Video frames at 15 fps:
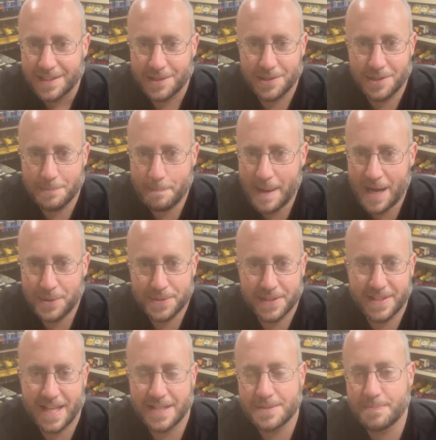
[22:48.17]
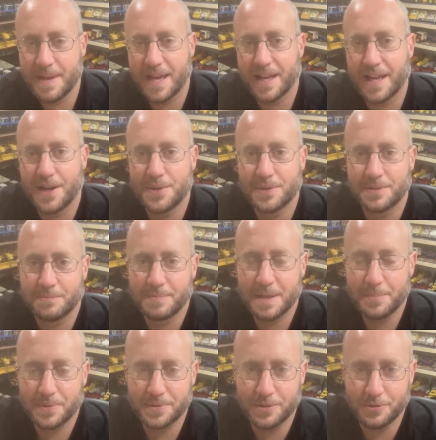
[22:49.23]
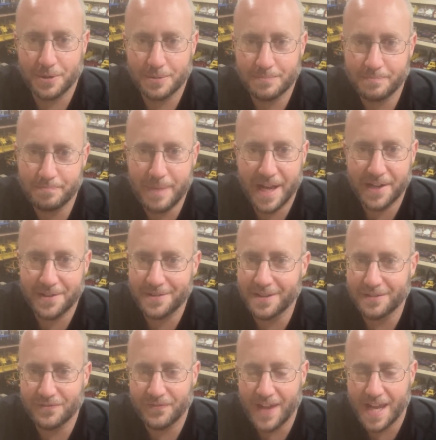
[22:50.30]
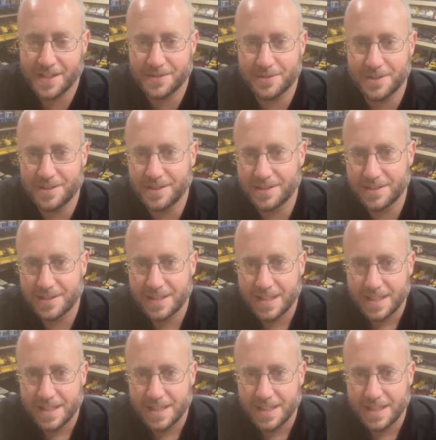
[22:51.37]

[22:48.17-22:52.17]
can pound the dents back out, and people do a better than factory